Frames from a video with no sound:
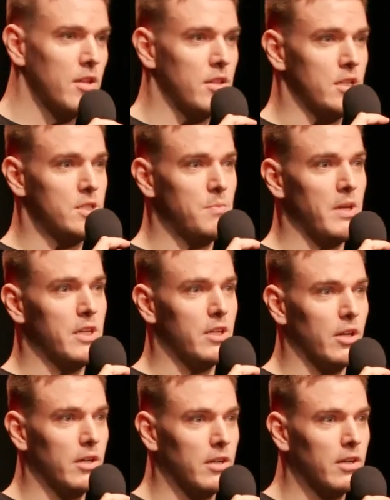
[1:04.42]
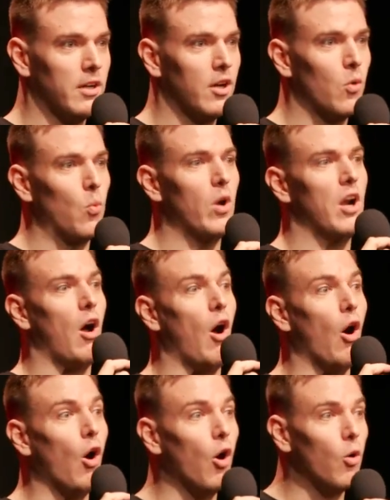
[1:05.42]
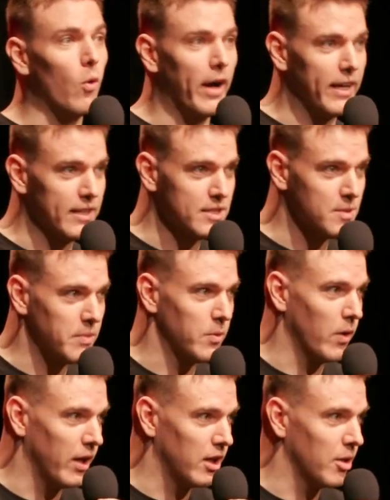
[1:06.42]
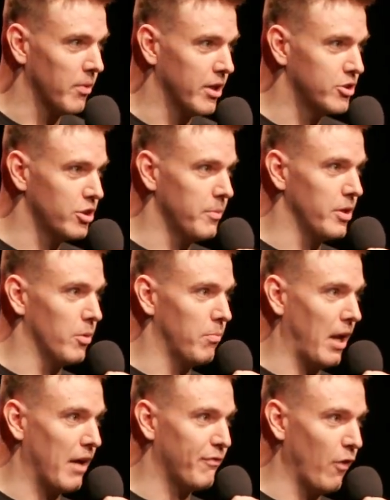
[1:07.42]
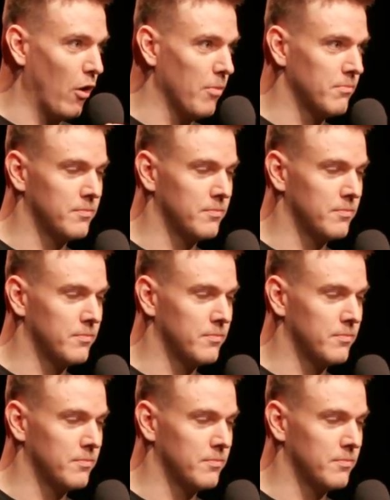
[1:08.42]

This speaker will always be welcome on a Tribune platform.